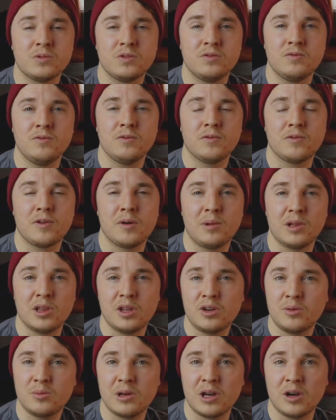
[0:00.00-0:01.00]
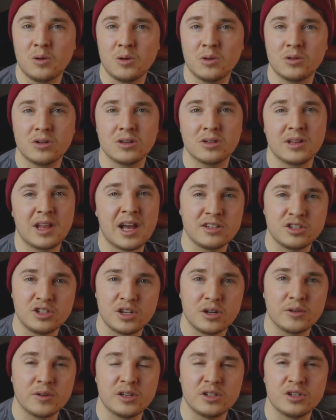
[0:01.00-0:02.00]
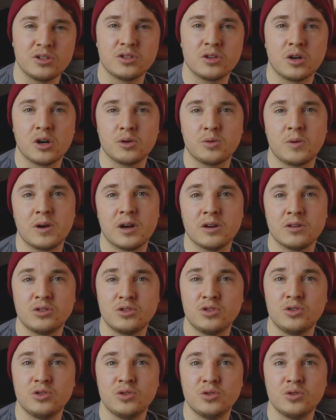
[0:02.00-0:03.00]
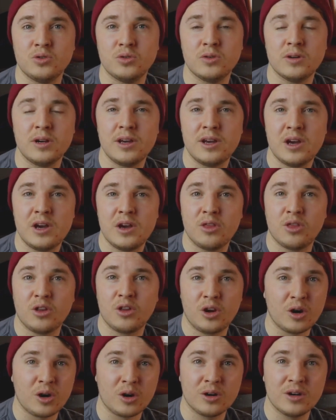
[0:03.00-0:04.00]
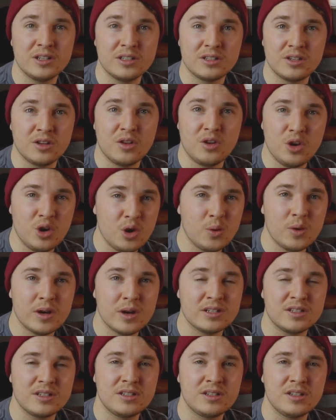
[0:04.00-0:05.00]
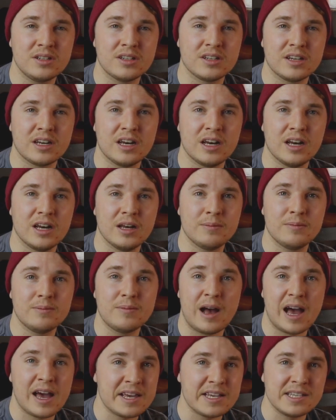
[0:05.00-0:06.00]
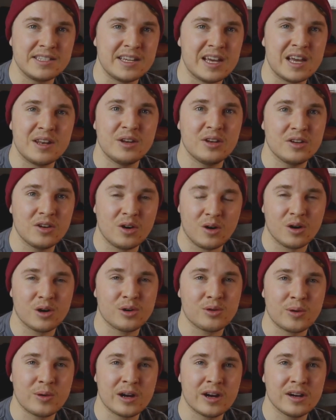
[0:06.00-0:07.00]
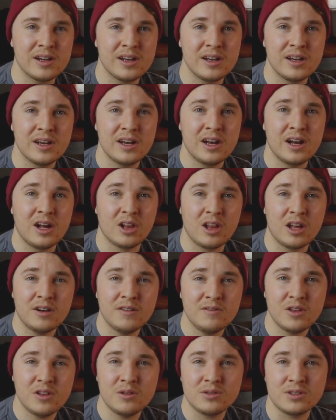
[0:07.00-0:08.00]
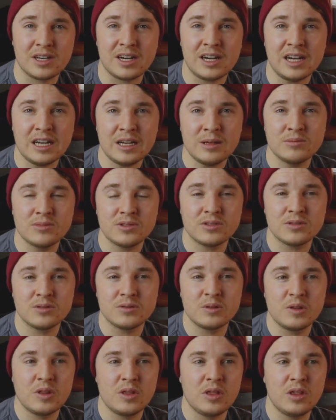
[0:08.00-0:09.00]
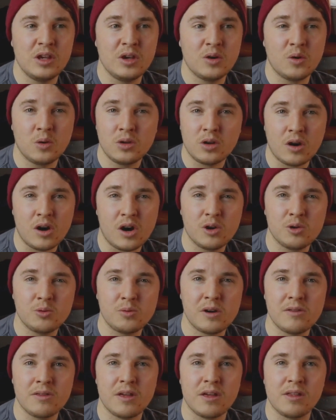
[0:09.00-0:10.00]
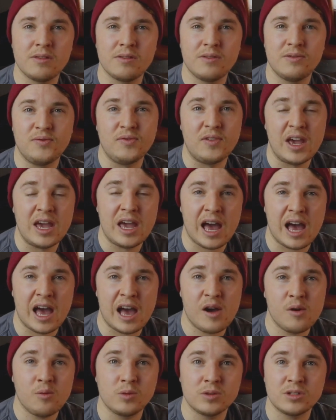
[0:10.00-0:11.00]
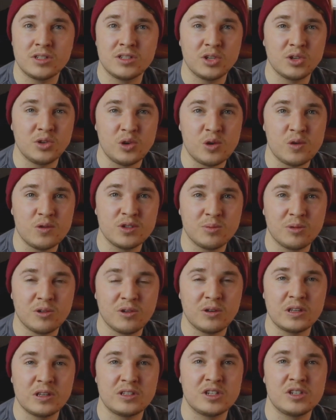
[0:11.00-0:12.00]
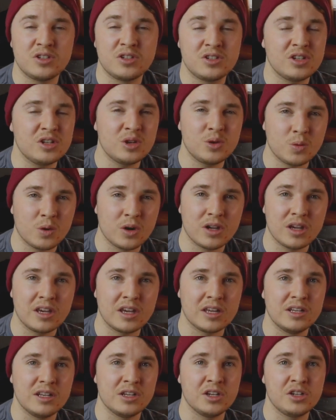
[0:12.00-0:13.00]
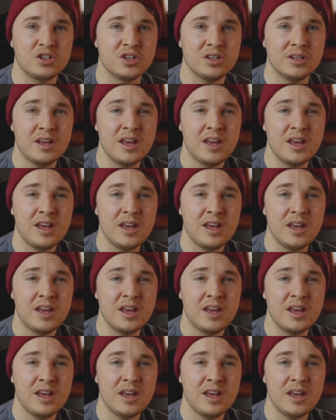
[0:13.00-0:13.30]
from a little bit older last generation's hardware to the current newest highest end hardware. A lot of those times the older hardware that they had was still usable, it's still in working condition,